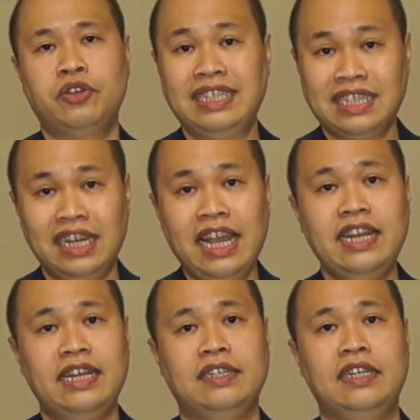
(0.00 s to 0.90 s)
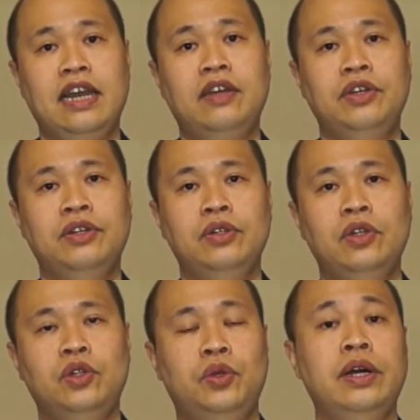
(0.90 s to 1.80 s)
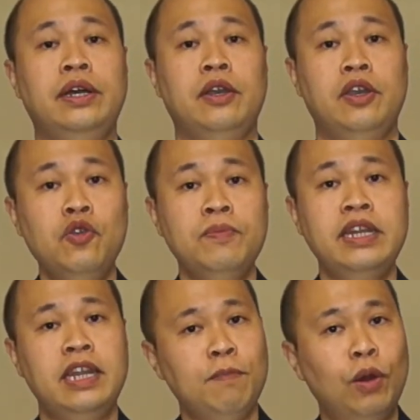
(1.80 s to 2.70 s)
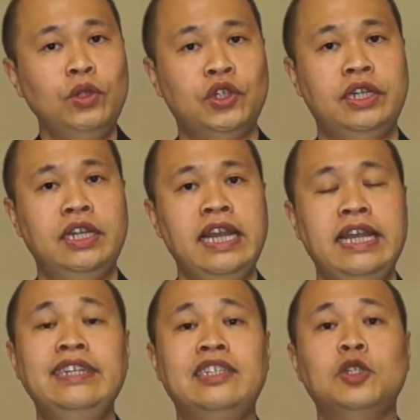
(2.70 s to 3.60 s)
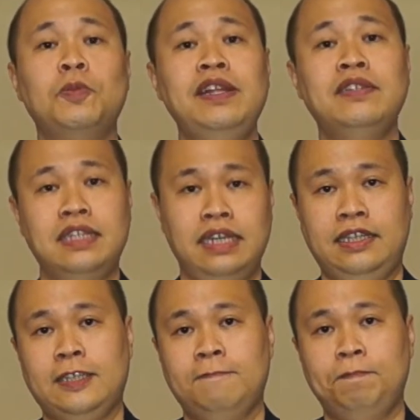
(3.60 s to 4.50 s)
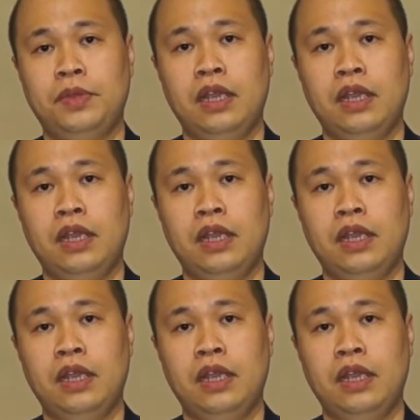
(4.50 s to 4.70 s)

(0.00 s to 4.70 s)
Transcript: translate that scenario to a human emotion, it just means this.